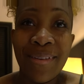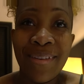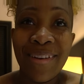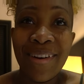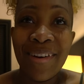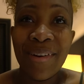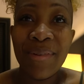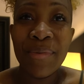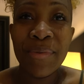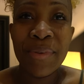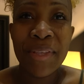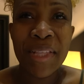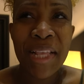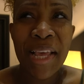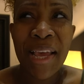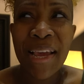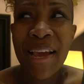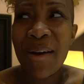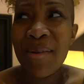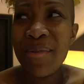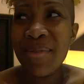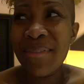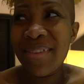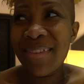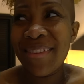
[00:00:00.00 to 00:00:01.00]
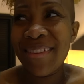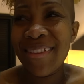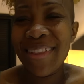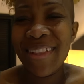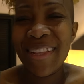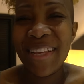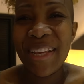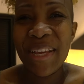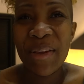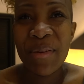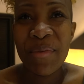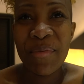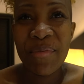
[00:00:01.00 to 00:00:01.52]
I was like, I was
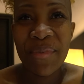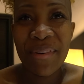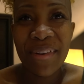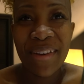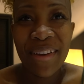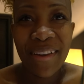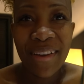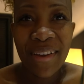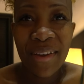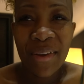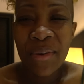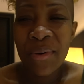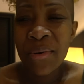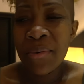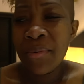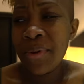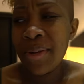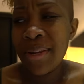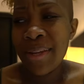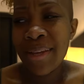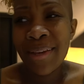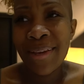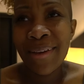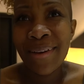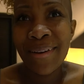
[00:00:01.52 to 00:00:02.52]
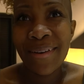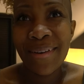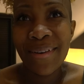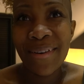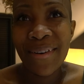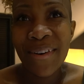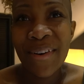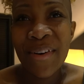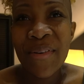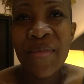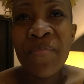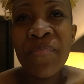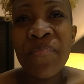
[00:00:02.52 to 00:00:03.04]
asleep. What the
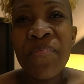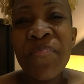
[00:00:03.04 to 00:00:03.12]
hell?